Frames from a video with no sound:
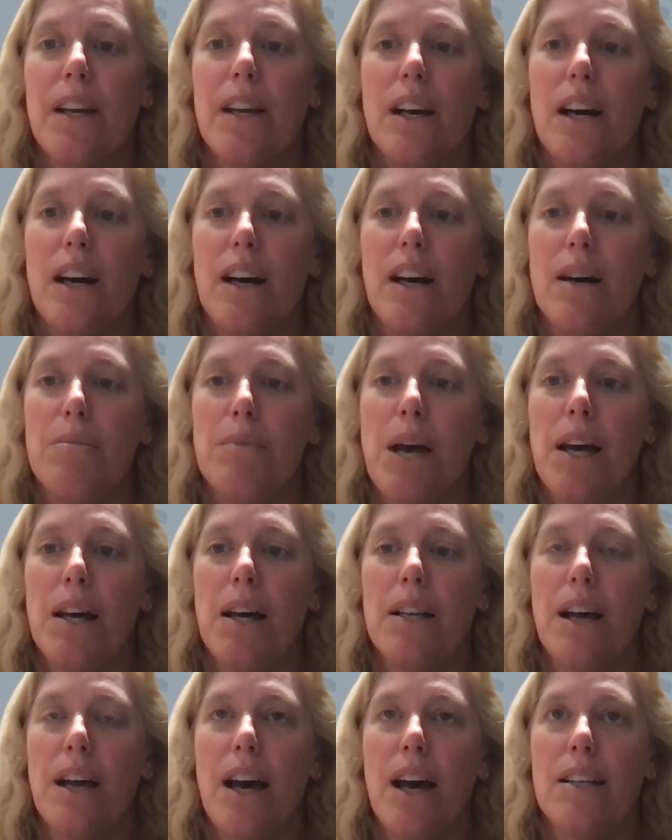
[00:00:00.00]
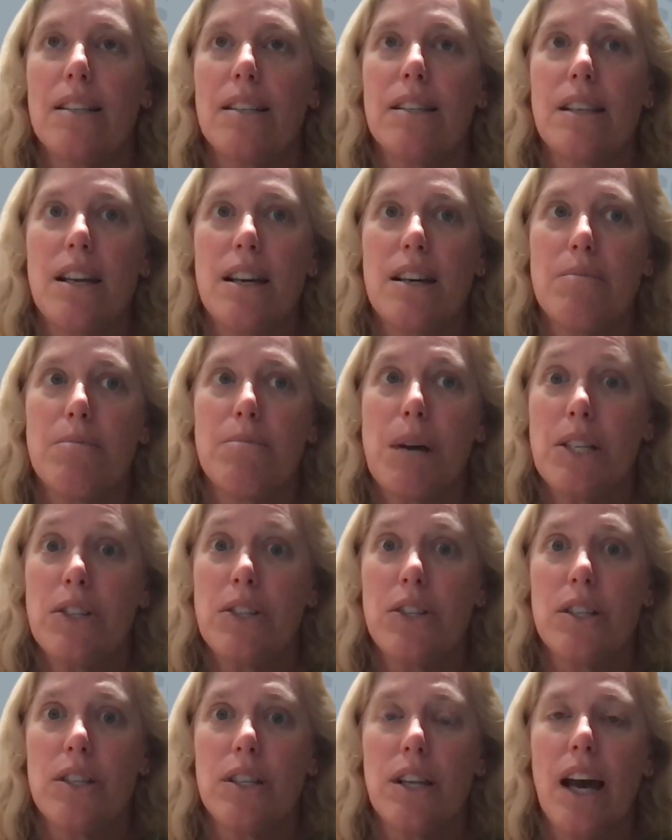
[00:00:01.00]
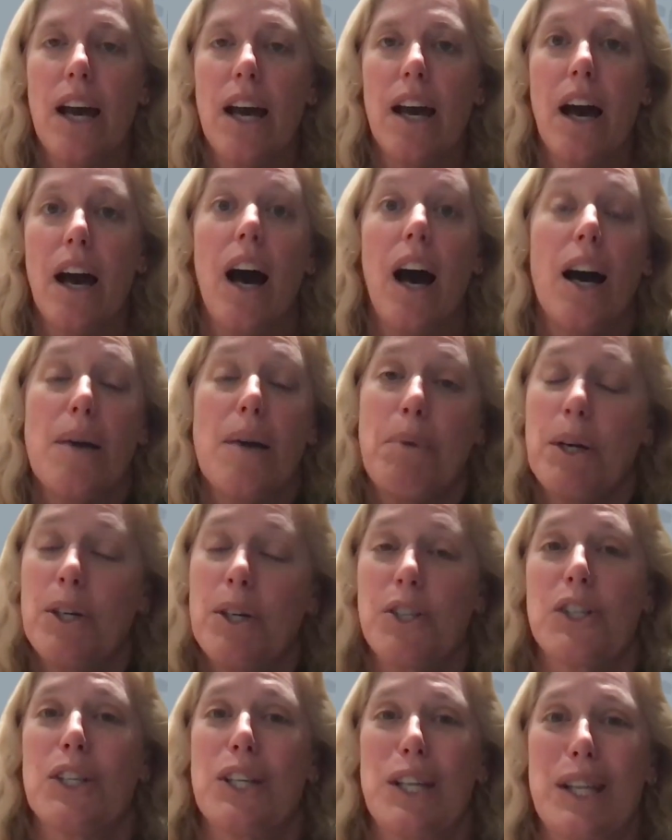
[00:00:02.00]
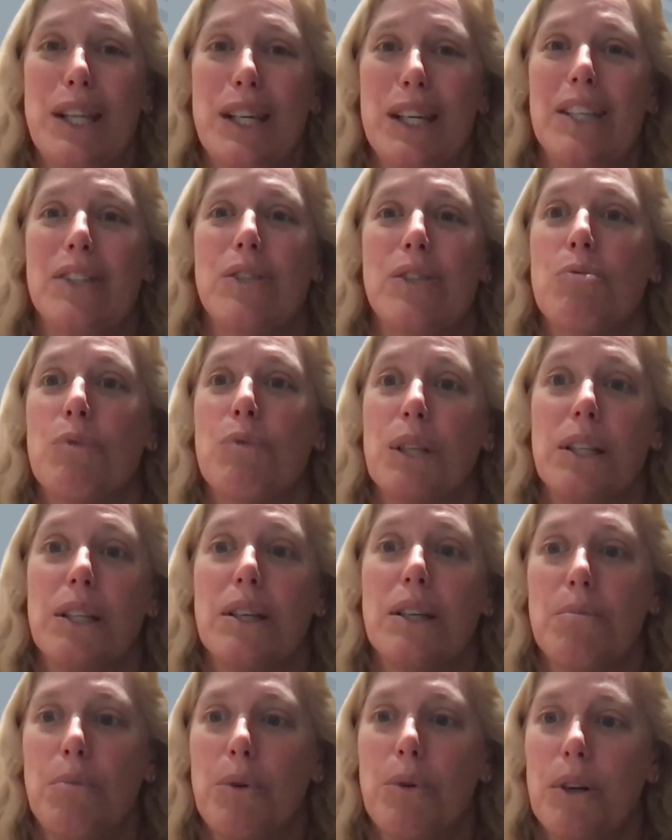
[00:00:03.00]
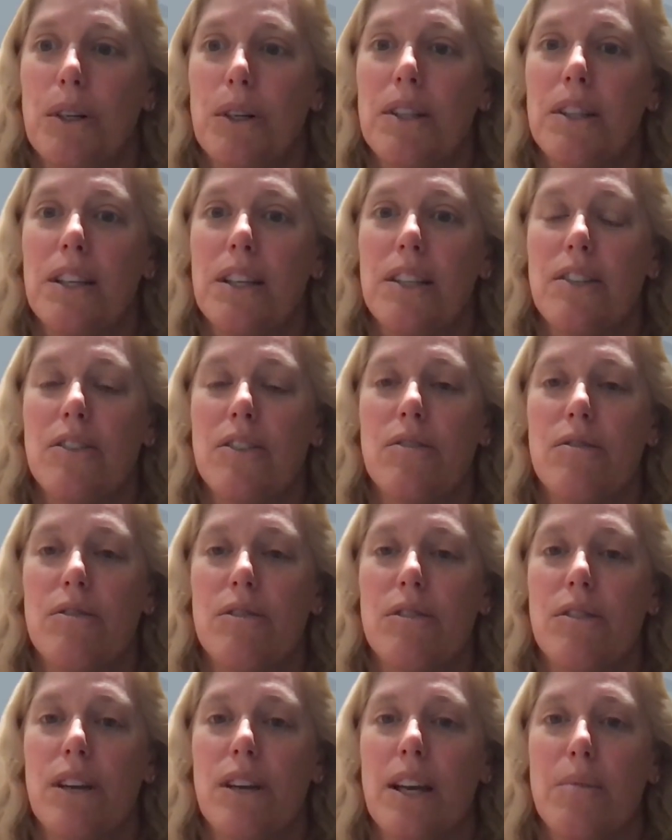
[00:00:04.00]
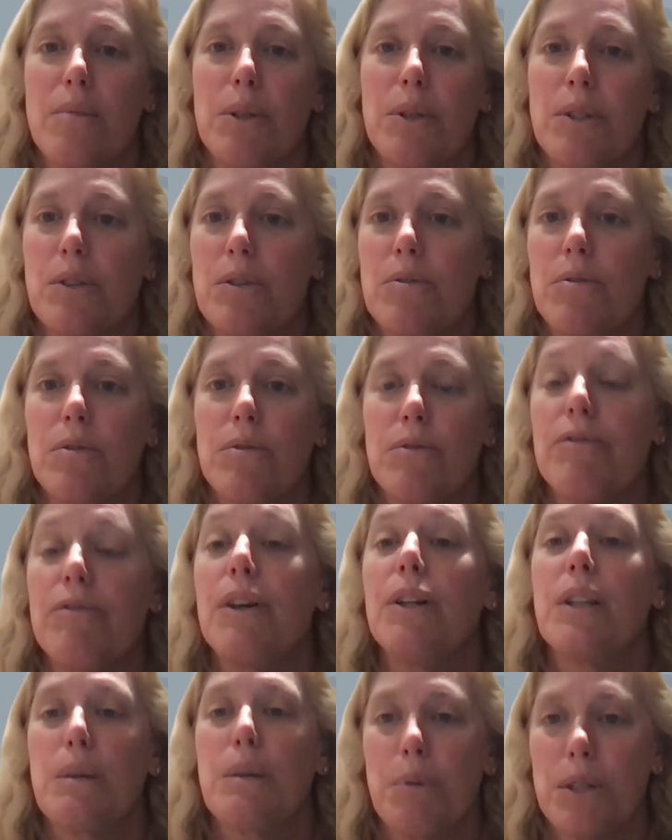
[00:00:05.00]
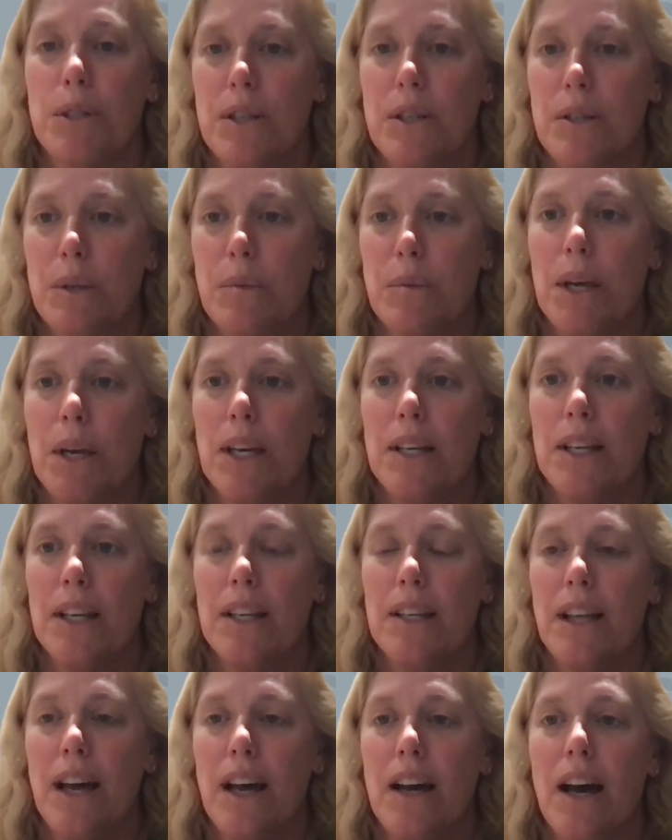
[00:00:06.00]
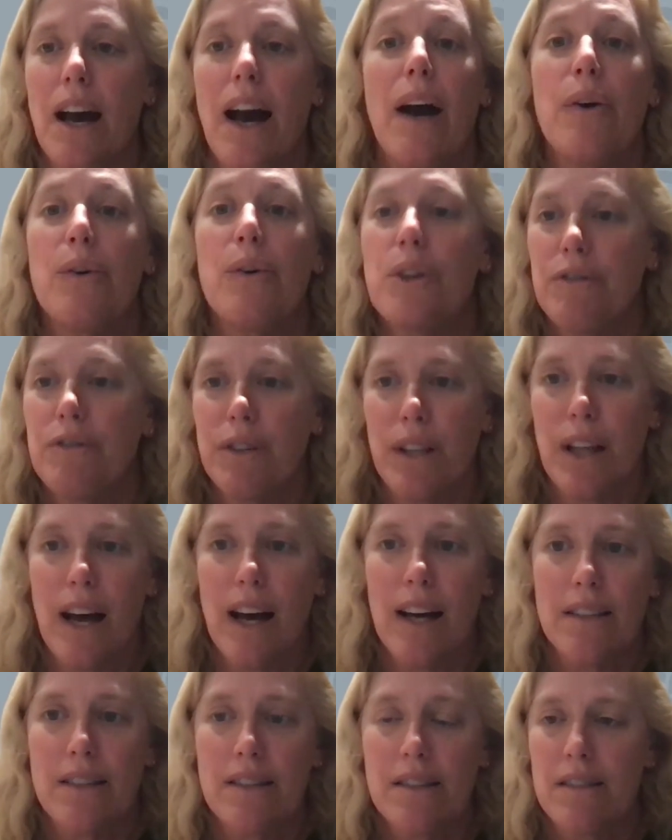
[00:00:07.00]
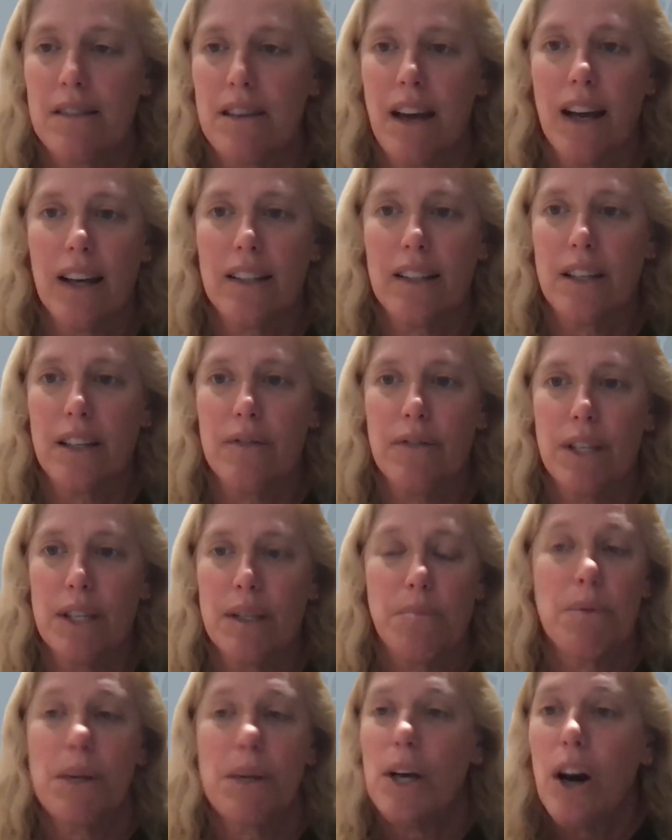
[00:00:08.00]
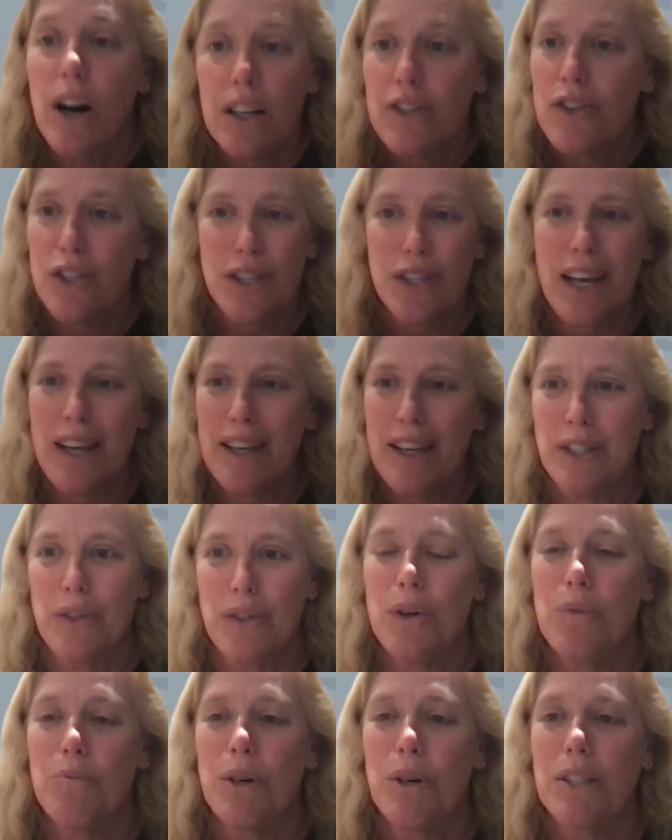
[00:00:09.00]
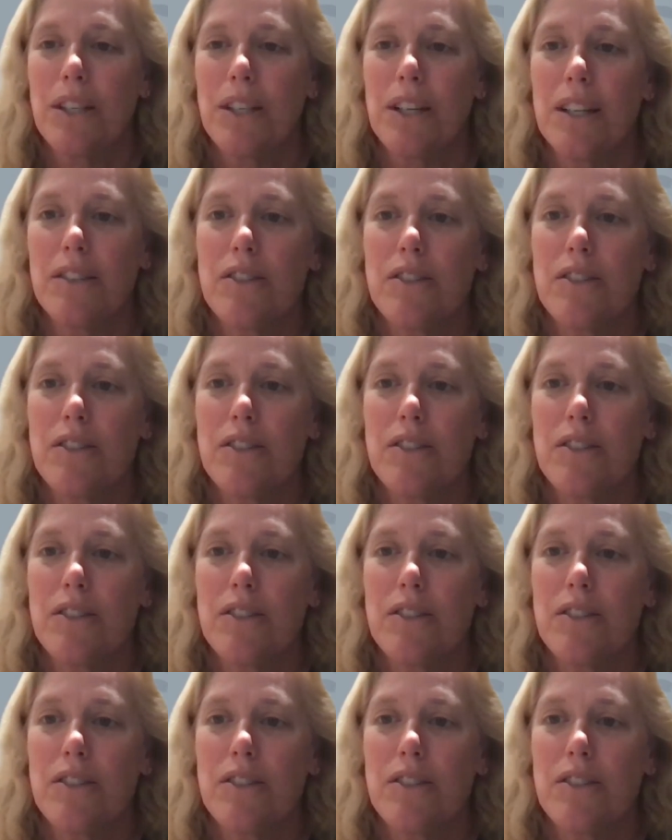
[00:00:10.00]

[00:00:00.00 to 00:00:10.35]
And as Dan mentioned, I personally think it's really important that students are able to fully participate in that out of class activities beyond just getting your homework done.